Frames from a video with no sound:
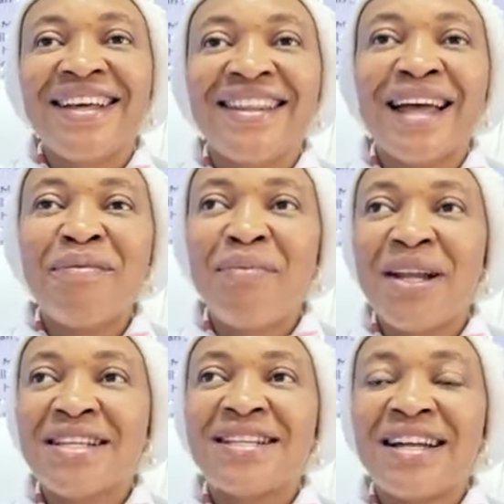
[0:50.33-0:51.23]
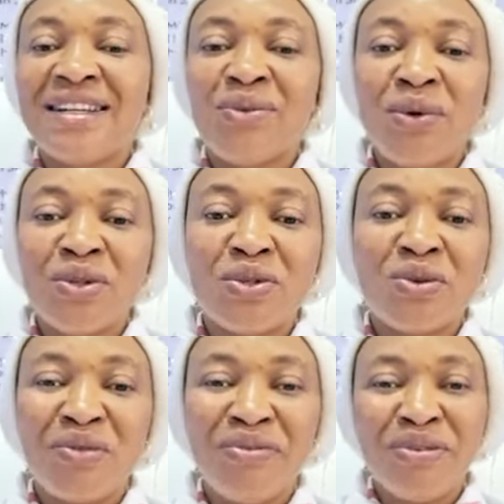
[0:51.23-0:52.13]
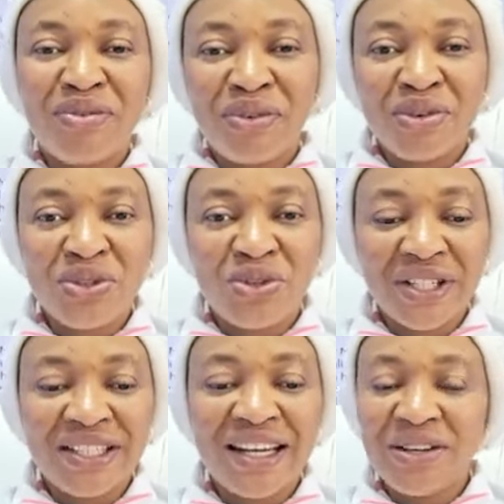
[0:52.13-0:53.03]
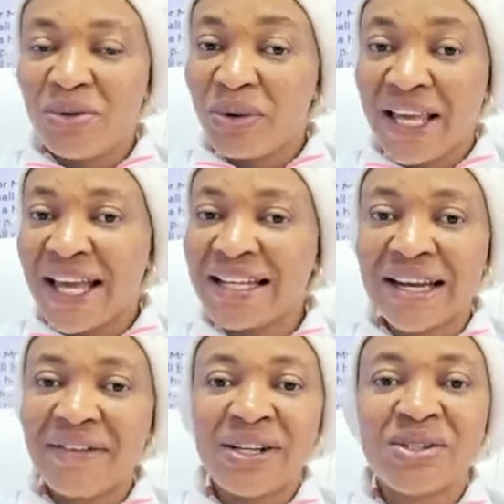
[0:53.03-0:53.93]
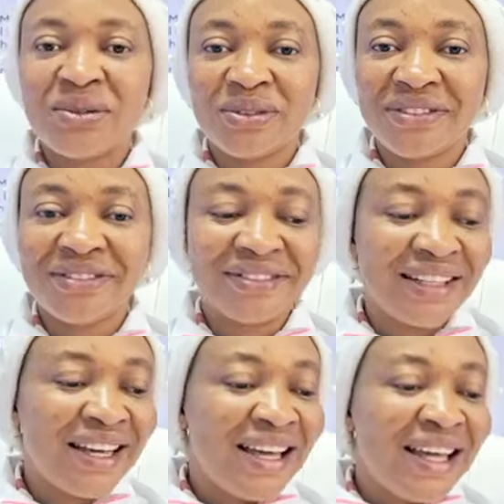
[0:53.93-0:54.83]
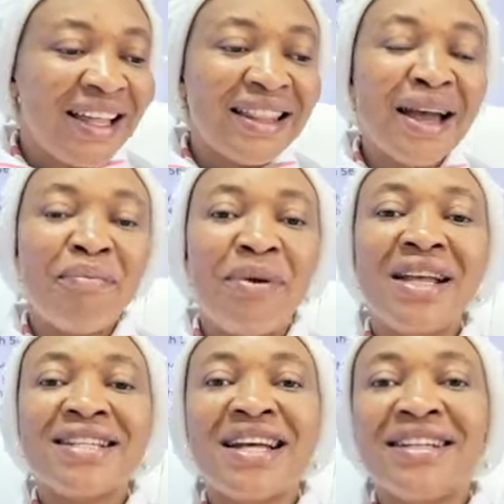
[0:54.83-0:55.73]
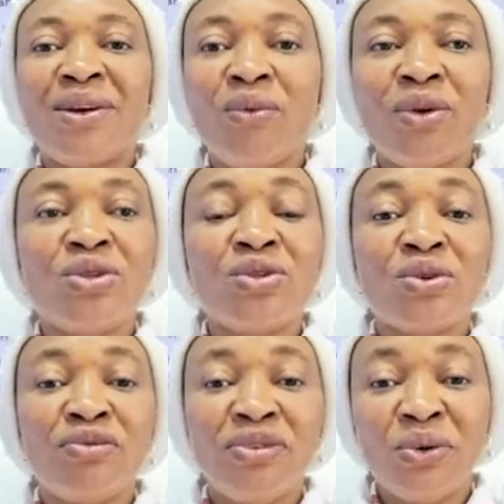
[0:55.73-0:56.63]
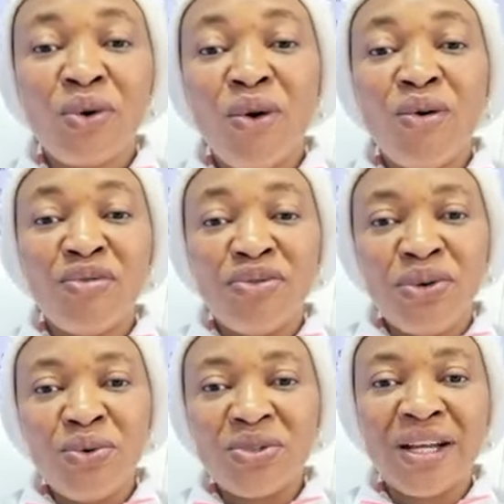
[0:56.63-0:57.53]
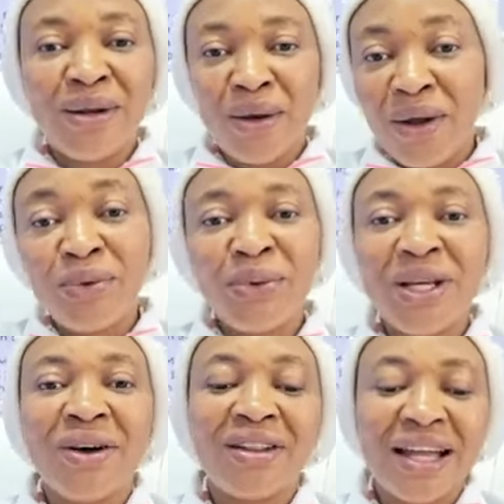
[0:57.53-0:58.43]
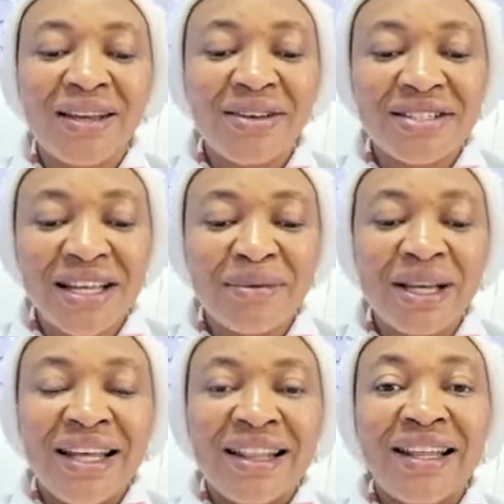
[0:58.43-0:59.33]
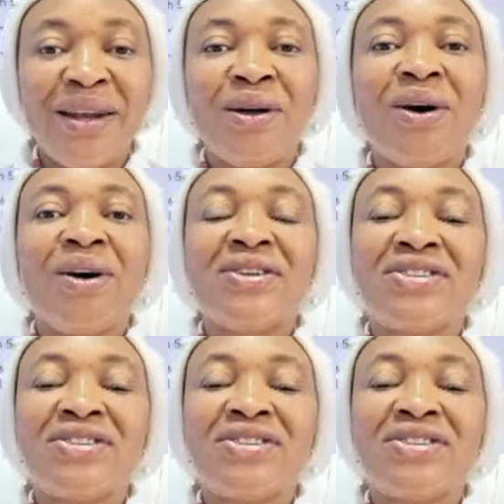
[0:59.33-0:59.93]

That place that they want you to feel frustrated, you will get direction. That place that they want you to feel confused, the Lord will order your step. The Lord